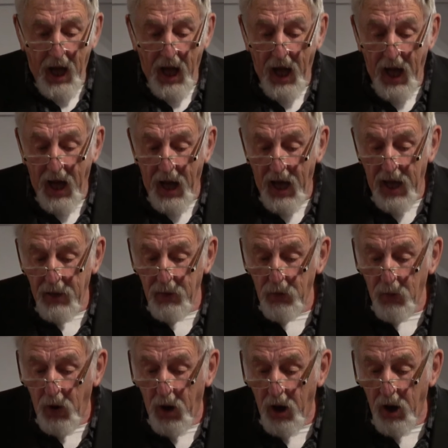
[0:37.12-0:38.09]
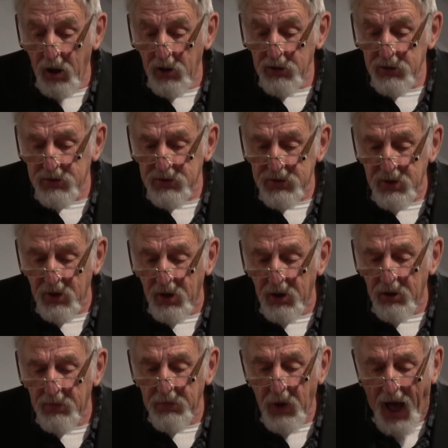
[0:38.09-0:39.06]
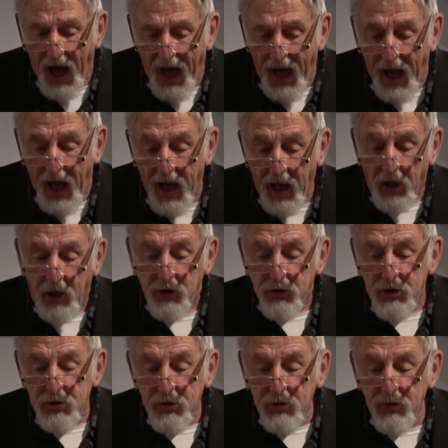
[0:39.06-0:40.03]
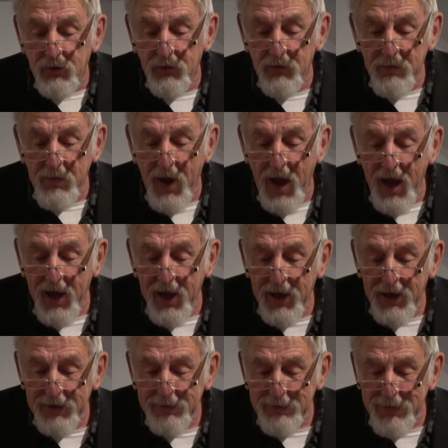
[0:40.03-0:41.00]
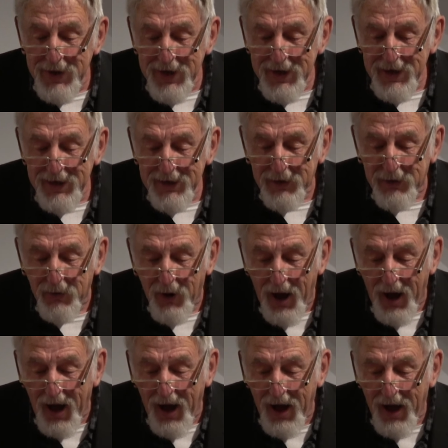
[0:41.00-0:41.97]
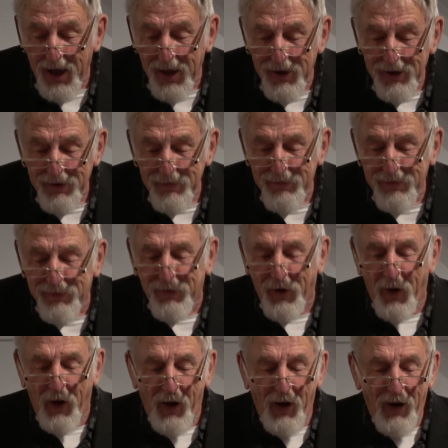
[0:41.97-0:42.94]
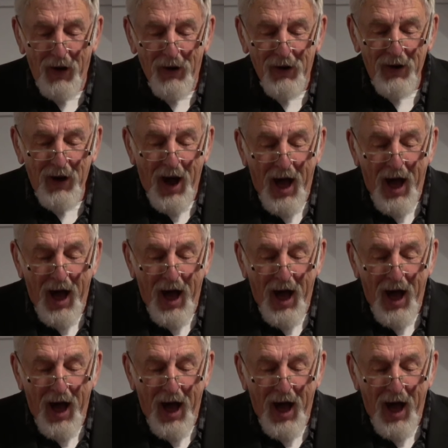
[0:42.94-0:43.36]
I want some, uh-uh, you made me cry for.